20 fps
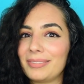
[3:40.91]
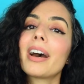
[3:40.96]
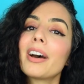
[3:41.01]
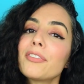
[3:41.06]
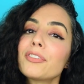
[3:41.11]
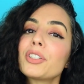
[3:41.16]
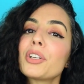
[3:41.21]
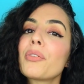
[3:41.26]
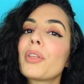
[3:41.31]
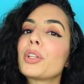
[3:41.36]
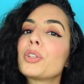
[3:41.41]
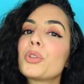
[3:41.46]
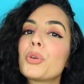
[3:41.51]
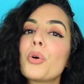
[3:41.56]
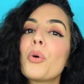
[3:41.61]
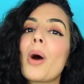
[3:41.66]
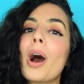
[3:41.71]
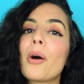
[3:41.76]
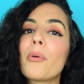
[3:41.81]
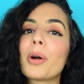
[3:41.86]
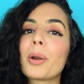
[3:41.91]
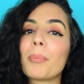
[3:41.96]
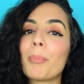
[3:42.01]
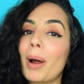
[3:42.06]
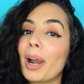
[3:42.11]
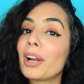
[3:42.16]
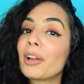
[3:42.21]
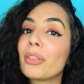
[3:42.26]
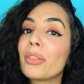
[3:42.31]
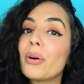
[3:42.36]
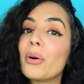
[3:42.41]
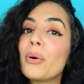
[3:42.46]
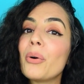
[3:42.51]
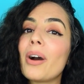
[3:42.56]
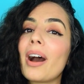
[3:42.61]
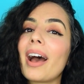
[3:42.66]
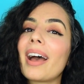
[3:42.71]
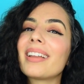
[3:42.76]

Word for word: After the 2 hour mark though,